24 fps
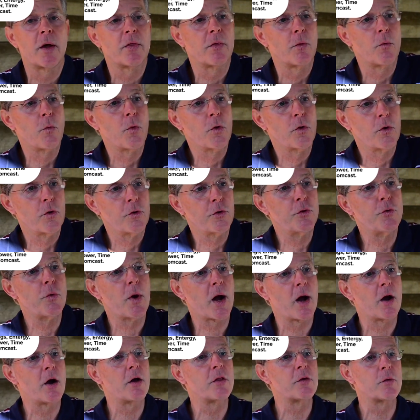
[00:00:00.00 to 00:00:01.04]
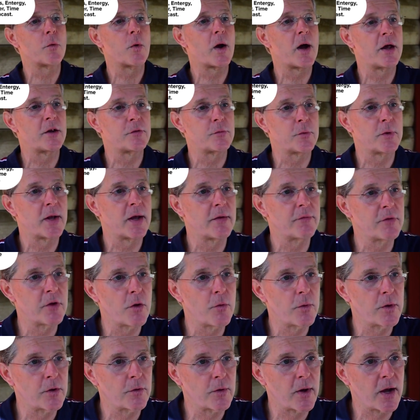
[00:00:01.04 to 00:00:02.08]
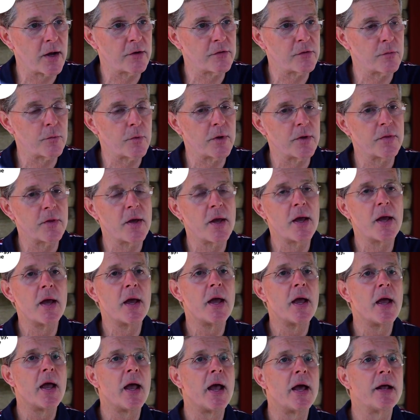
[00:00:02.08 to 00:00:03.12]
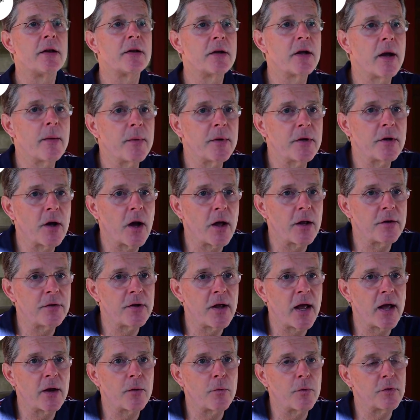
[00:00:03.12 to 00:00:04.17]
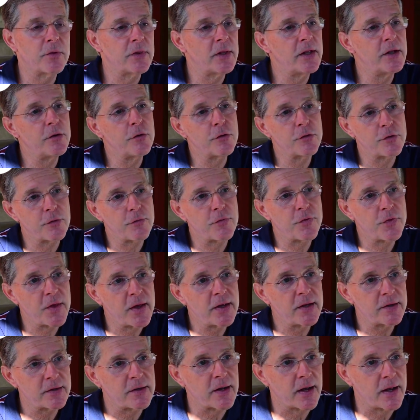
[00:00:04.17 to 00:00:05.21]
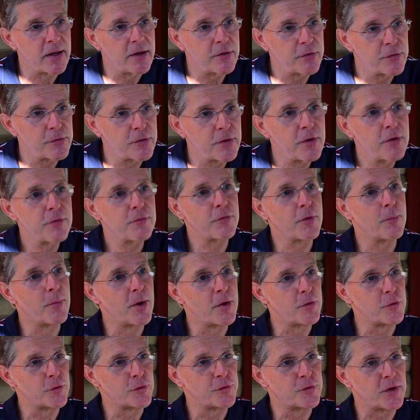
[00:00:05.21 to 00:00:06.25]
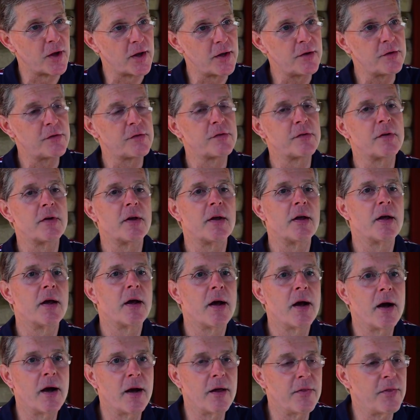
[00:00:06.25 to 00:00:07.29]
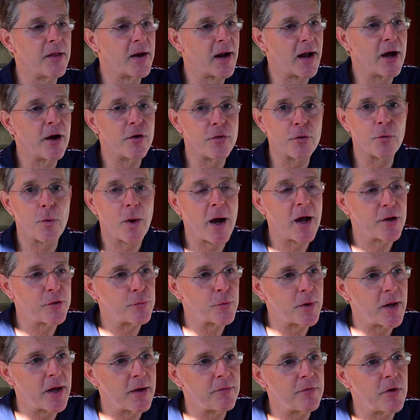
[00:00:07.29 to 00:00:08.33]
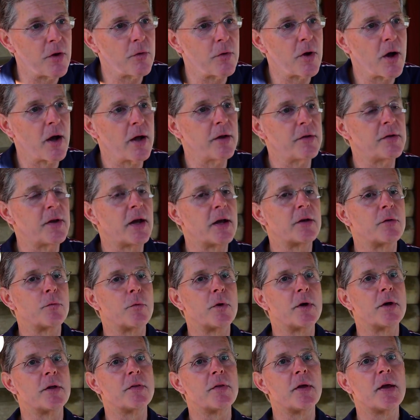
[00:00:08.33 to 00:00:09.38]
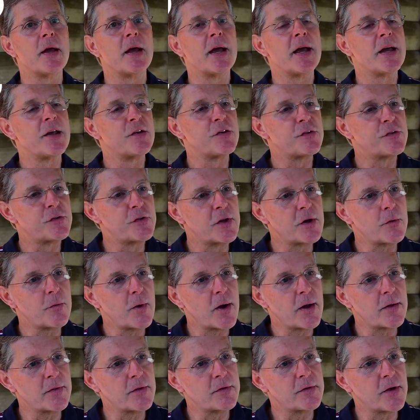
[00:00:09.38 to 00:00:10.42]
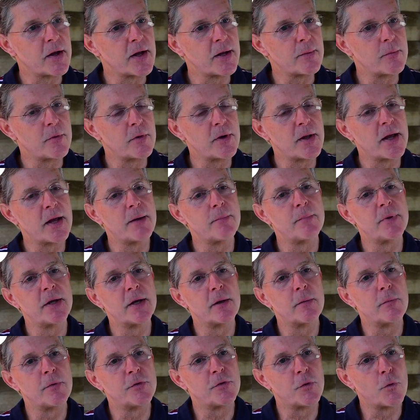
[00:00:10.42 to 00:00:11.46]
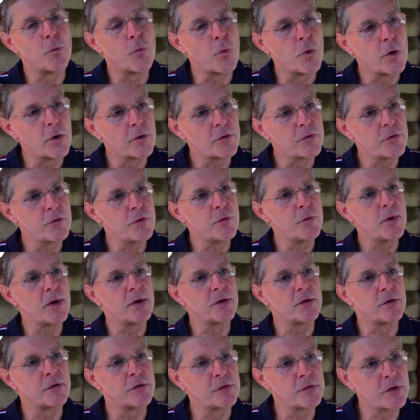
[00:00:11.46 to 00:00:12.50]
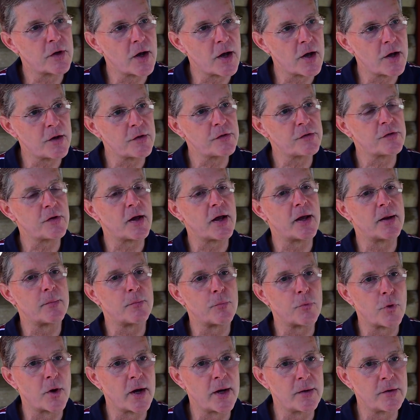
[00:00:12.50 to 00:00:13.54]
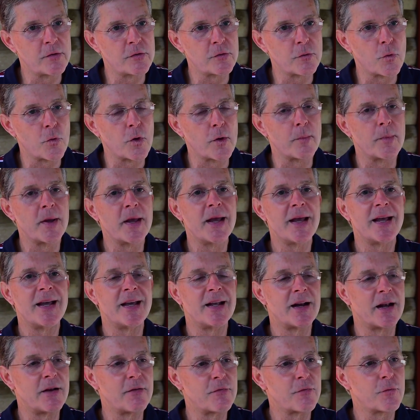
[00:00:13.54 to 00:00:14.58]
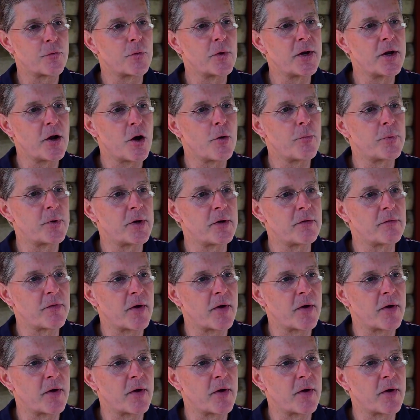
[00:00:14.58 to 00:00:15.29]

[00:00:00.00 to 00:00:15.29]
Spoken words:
around the world who I otherwise would have no interaction with, and to come in contact with leaders of think tanks from other states that I otherwise would have no contact with, sit around the table and be able to work through and discuss and brainstorm in a free, open